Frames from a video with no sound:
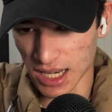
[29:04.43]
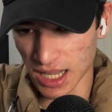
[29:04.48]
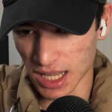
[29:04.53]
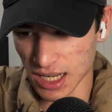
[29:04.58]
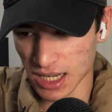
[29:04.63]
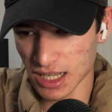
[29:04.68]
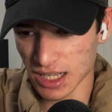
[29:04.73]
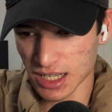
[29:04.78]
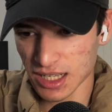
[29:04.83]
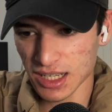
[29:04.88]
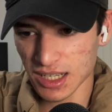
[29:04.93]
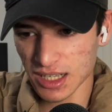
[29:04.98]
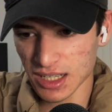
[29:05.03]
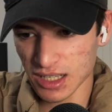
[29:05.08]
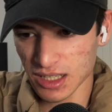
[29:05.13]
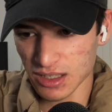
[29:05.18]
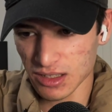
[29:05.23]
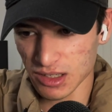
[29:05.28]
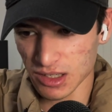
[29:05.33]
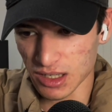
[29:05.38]
it.
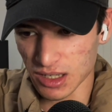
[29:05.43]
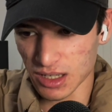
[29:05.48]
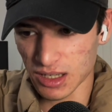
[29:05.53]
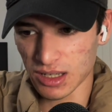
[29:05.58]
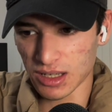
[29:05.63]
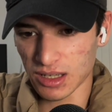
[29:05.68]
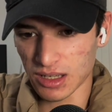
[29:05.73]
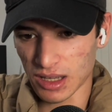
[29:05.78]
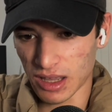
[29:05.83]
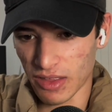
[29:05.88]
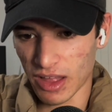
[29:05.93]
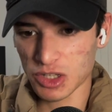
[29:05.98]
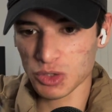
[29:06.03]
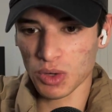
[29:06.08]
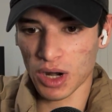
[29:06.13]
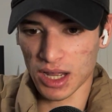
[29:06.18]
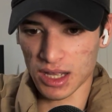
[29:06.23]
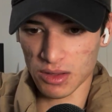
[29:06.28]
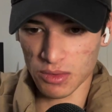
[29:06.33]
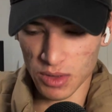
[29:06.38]
And that's what
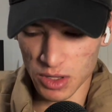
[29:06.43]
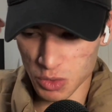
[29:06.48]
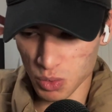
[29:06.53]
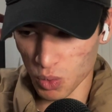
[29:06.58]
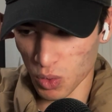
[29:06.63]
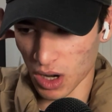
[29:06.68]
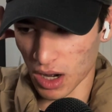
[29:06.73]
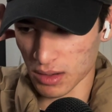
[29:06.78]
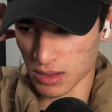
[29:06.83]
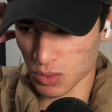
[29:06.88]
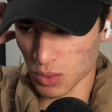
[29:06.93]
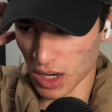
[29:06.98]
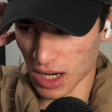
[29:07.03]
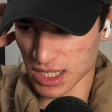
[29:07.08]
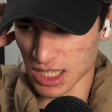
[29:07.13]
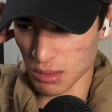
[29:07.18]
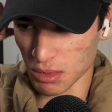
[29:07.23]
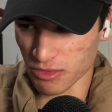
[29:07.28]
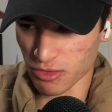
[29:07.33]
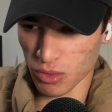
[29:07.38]
I
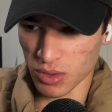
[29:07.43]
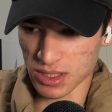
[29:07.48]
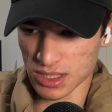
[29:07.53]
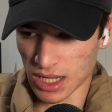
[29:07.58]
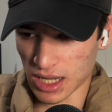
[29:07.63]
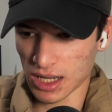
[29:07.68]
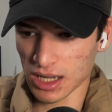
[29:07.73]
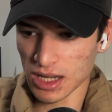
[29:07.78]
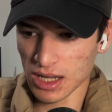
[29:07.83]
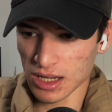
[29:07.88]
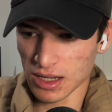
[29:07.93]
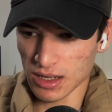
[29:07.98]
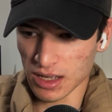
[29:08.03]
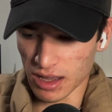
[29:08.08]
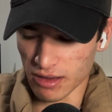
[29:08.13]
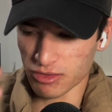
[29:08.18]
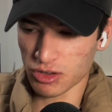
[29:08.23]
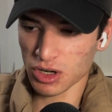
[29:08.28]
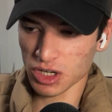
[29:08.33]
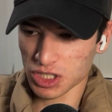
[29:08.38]
said before, is like,
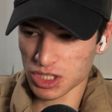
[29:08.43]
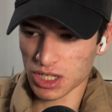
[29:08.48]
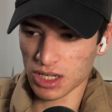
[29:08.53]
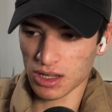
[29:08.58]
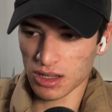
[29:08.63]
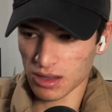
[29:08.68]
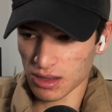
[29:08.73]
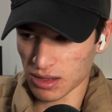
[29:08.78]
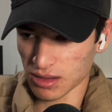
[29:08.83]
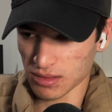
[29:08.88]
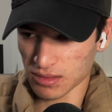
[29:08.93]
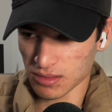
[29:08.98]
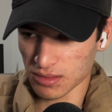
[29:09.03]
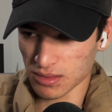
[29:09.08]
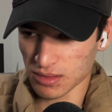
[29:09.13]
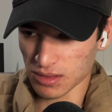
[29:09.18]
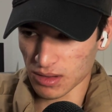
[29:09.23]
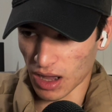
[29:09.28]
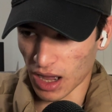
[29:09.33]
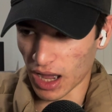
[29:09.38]
if Christian,
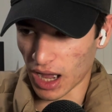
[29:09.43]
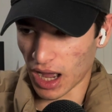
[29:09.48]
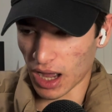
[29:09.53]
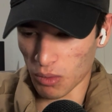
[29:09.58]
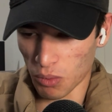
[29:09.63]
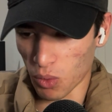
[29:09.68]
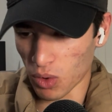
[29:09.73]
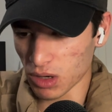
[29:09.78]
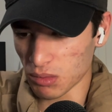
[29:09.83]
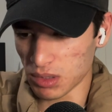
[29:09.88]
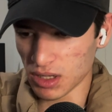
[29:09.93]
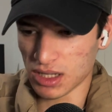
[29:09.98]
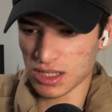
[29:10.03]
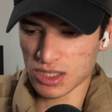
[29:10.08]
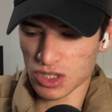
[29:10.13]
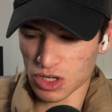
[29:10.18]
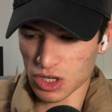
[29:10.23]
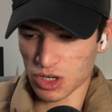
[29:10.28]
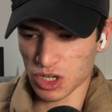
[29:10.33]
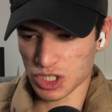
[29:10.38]
I would be
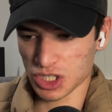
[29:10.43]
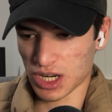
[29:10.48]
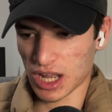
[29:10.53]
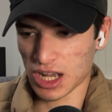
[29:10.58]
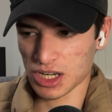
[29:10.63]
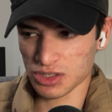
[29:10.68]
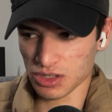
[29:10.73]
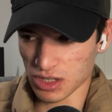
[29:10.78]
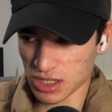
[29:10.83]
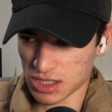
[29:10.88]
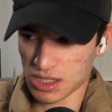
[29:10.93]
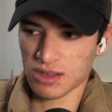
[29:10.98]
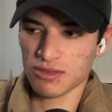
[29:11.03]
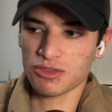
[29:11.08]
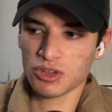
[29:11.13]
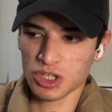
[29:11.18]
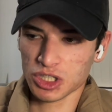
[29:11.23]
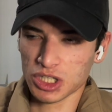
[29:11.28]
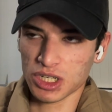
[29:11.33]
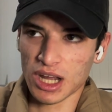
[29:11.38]
considered a Christian nationalist if
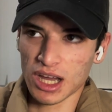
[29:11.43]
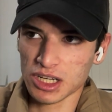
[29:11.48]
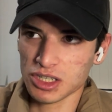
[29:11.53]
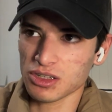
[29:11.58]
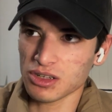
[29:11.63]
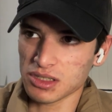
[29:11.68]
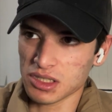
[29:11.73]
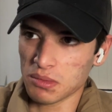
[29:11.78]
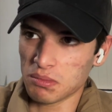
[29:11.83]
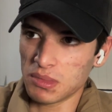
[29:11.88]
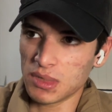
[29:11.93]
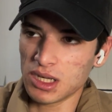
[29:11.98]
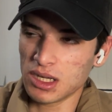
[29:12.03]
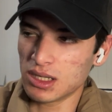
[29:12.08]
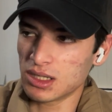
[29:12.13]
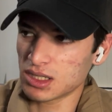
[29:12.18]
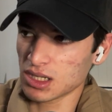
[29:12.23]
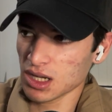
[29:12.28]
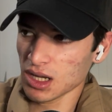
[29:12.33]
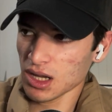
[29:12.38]
Christian nationalism means